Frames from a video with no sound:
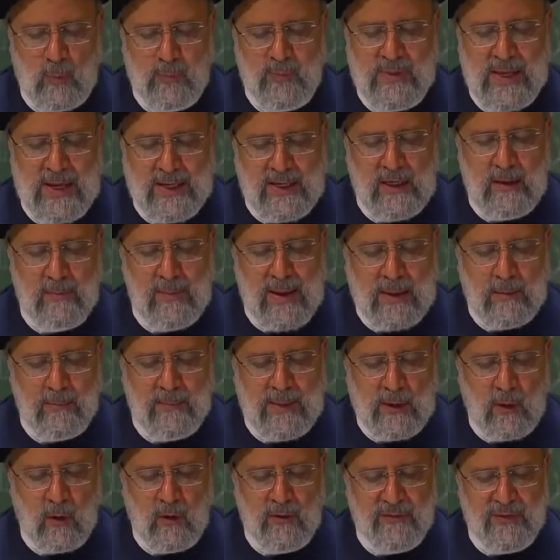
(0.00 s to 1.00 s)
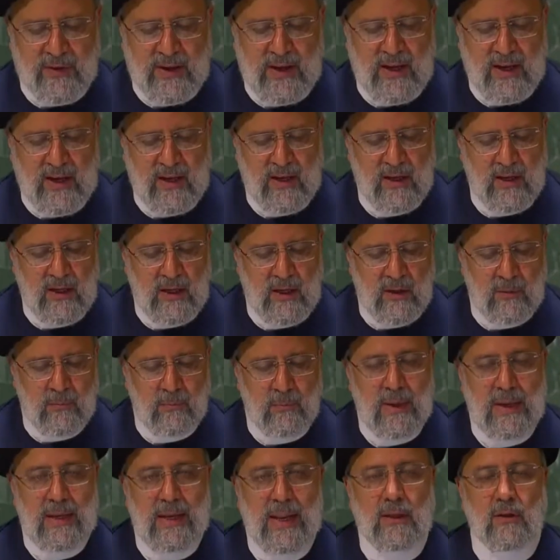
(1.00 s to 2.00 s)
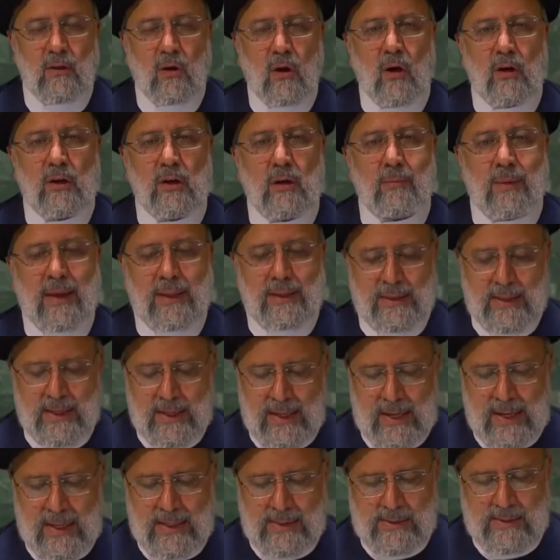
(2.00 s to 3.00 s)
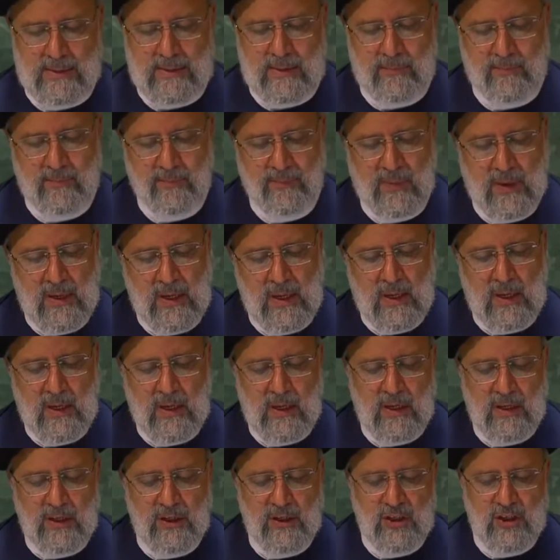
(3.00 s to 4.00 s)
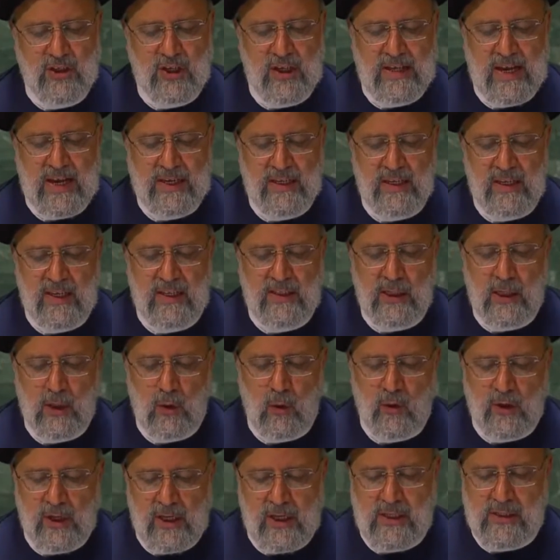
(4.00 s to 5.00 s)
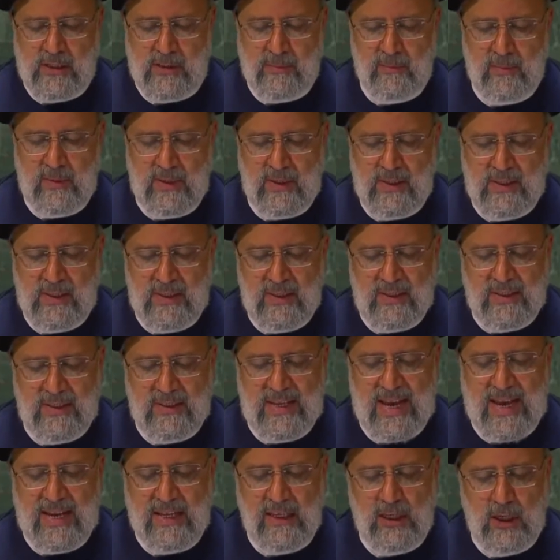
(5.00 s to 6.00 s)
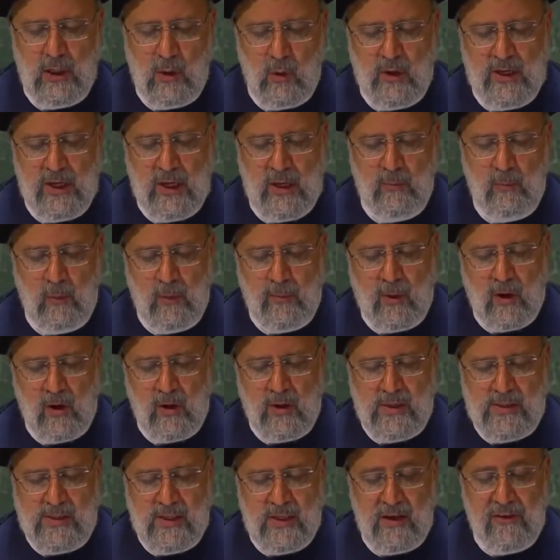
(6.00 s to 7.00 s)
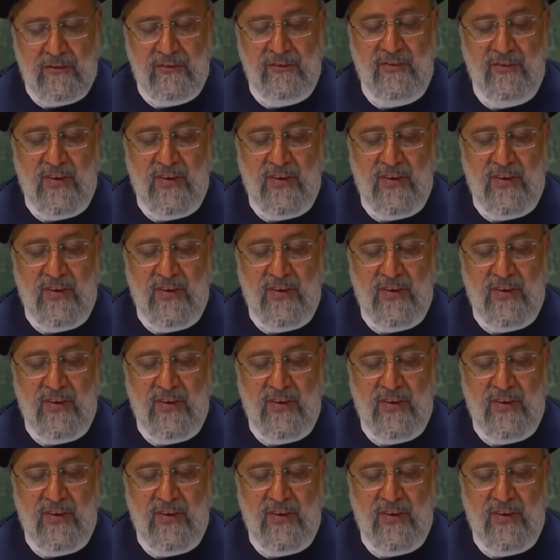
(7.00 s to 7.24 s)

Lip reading: West Asia are extremism and fundamentalism. The eradication of terrorism